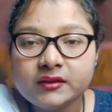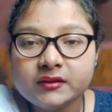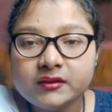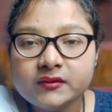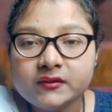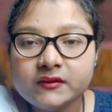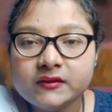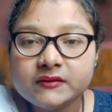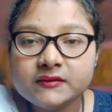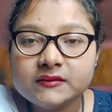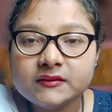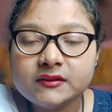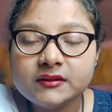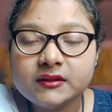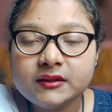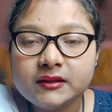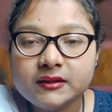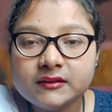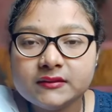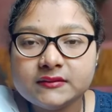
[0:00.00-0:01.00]
The reason
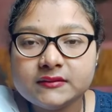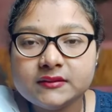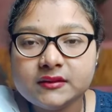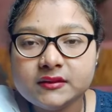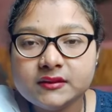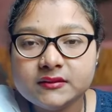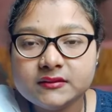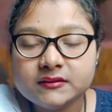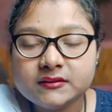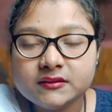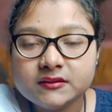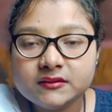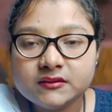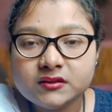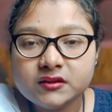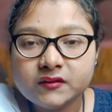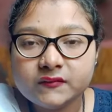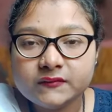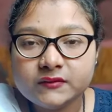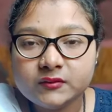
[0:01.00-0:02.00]
is the distance
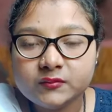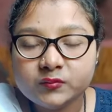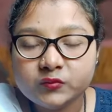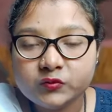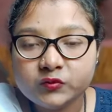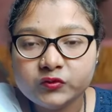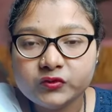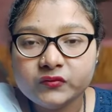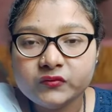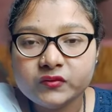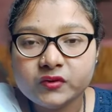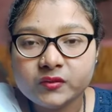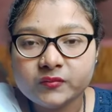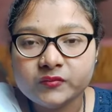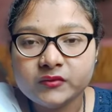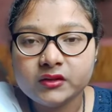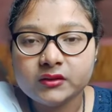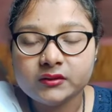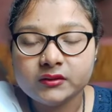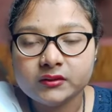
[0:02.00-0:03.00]
of the moon from
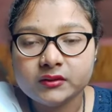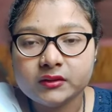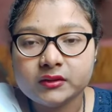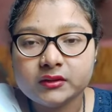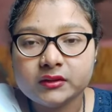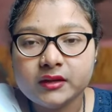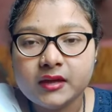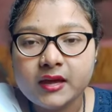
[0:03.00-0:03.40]
the earth.